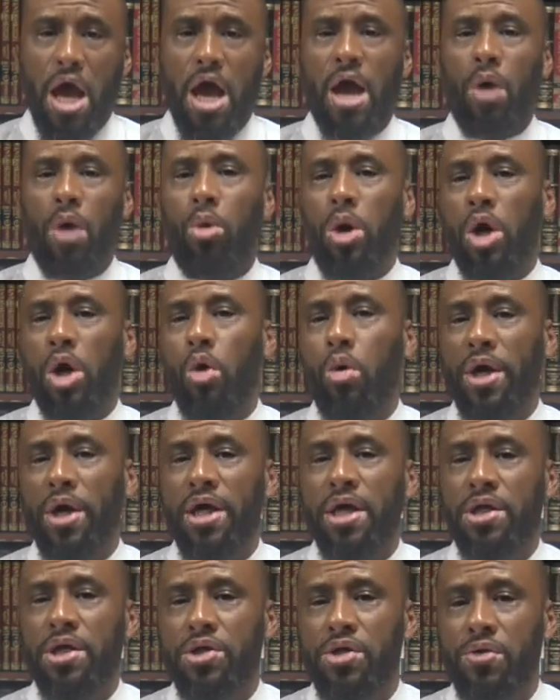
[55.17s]
and we're going
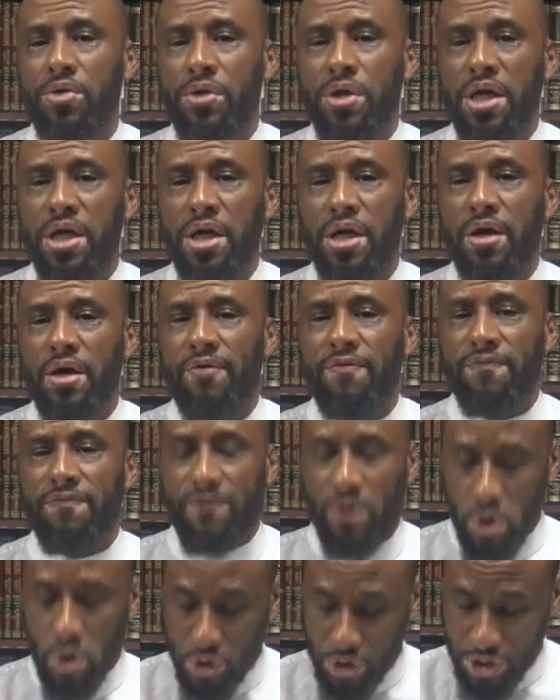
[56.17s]
into the
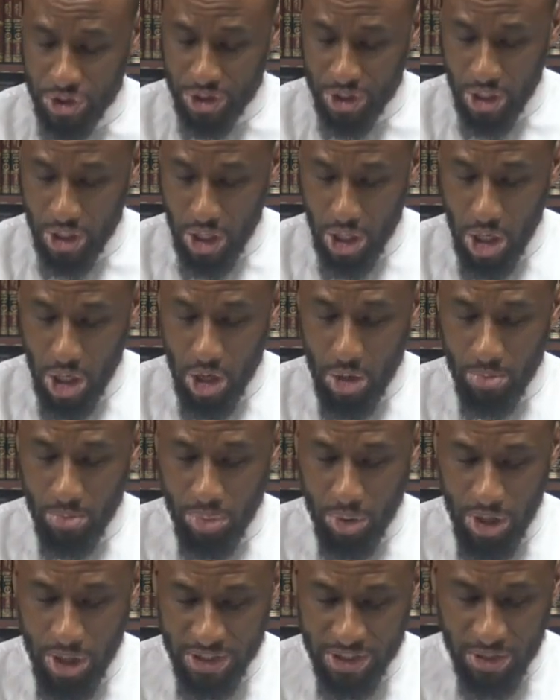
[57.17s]
first
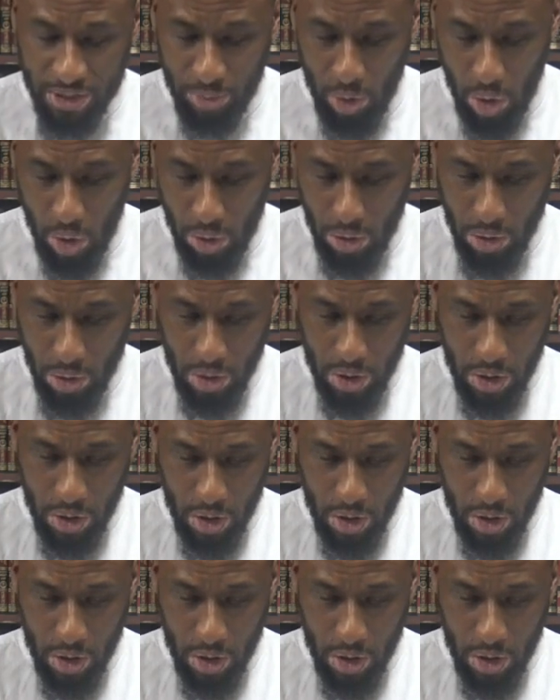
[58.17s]
principle